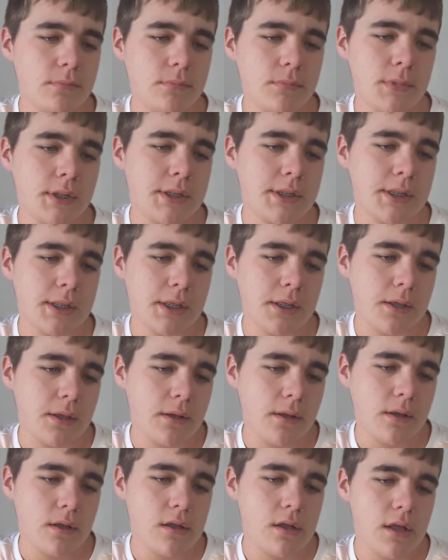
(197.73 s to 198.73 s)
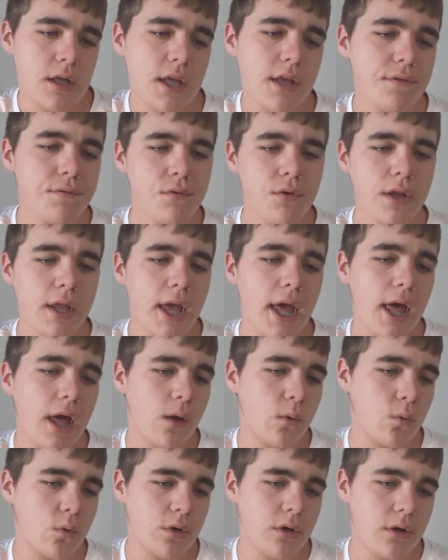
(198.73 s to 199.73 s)
Let's see. Every
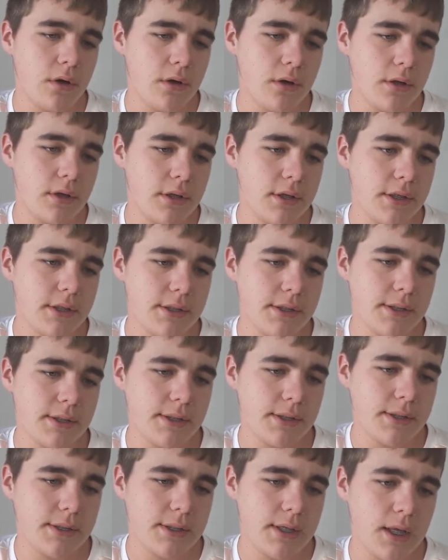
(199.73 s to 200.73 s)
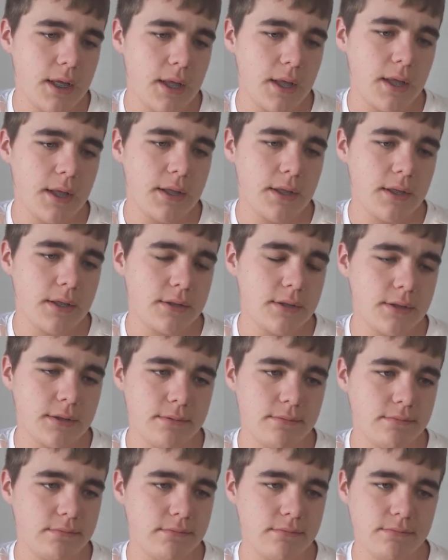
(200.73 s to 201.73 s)
hour is
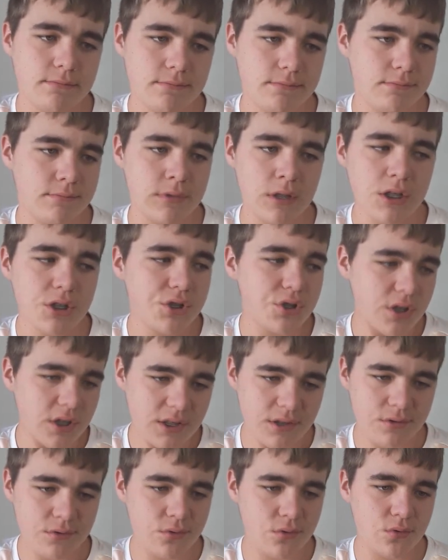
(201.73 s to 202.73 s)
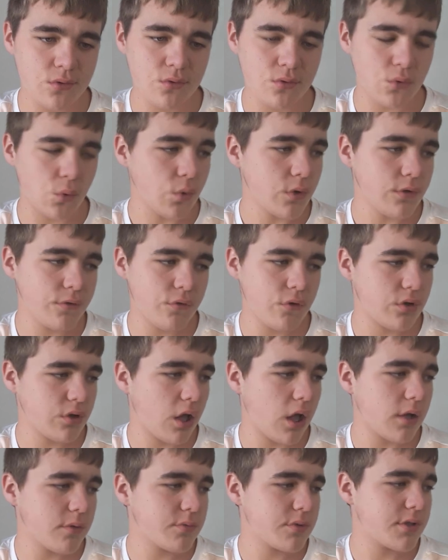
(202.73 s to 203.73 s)
literally 24
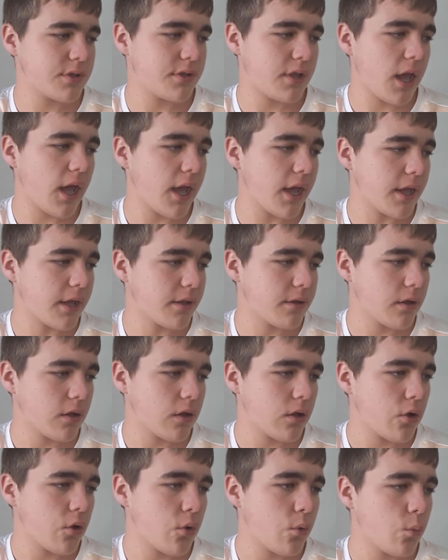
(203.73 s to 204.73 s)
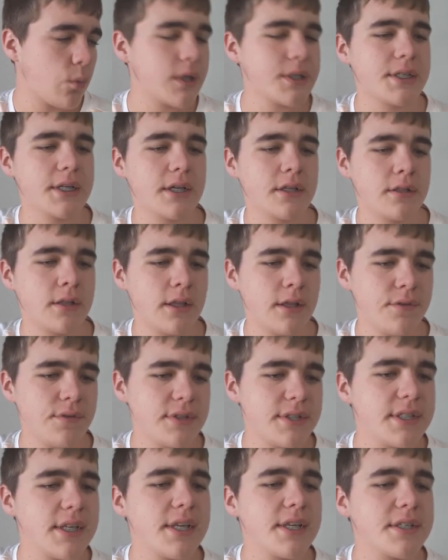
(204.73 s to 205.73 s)
times a day. Wait a second. If
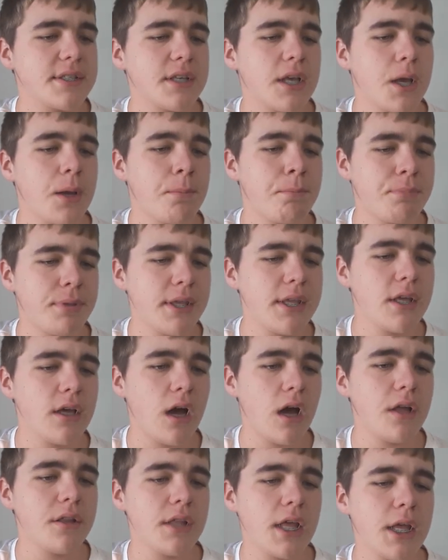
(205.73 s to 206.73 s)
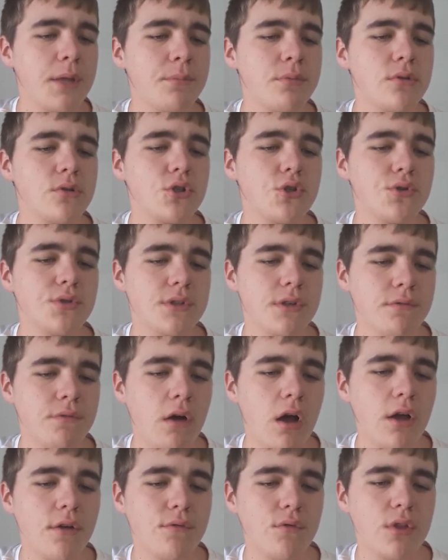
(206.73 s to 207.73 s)
it says be unable to
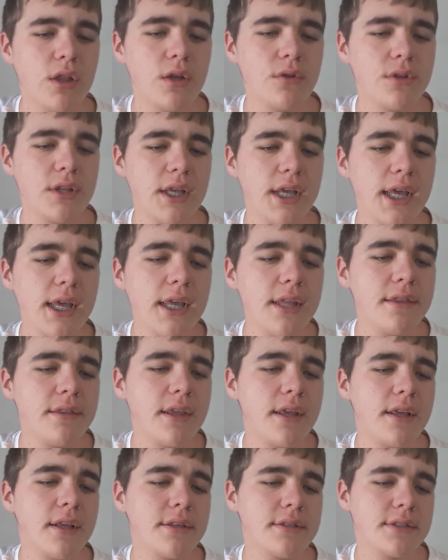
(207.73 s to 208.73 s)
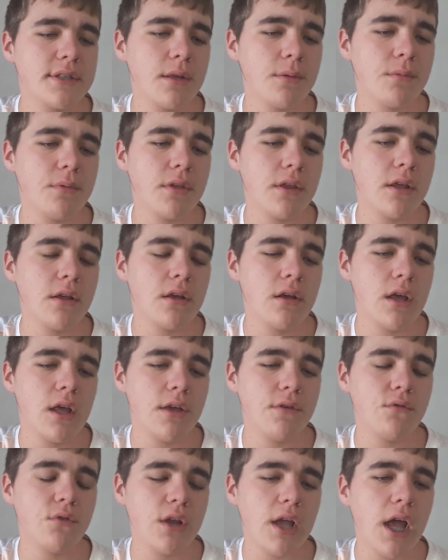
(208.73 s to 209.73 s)
survive without eating something
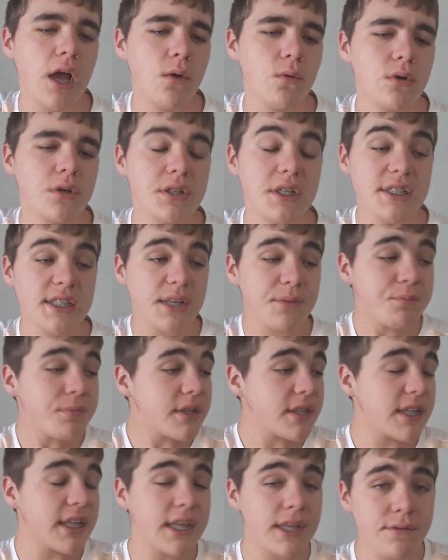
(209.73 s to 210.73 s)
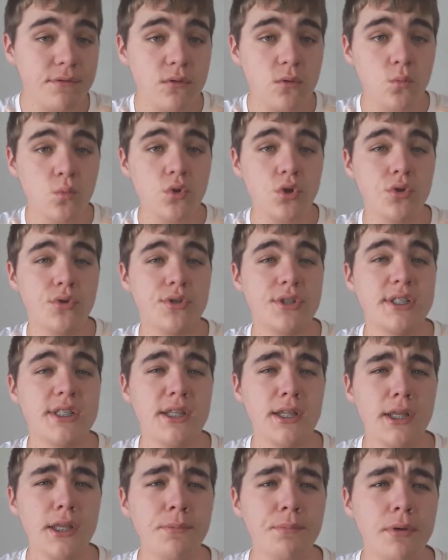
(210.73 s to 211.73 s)
every hour, does that mean even when you
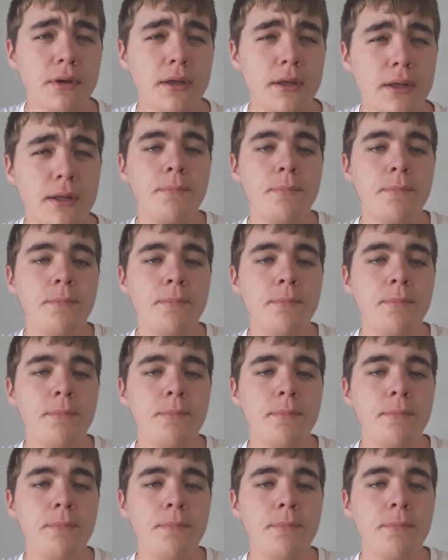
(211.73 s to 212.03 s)
sleep?